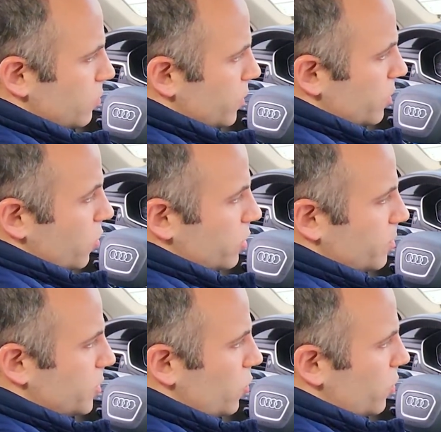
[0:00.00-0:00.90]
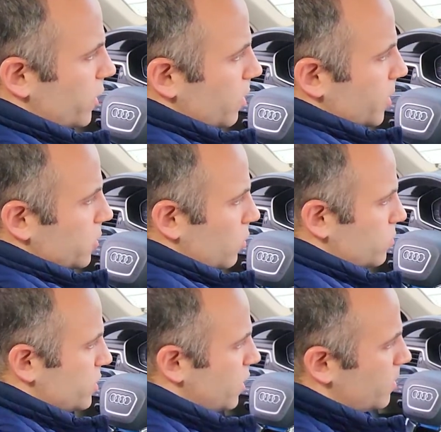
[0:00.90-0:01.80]
We're going to be talking about home
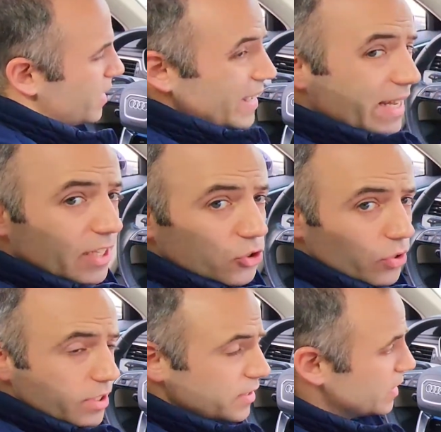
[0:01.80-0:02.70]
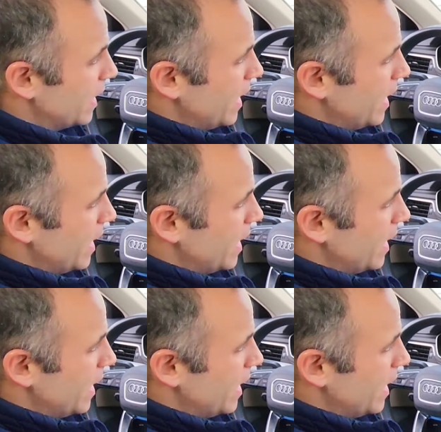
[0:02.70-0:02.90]
cinema, electronics,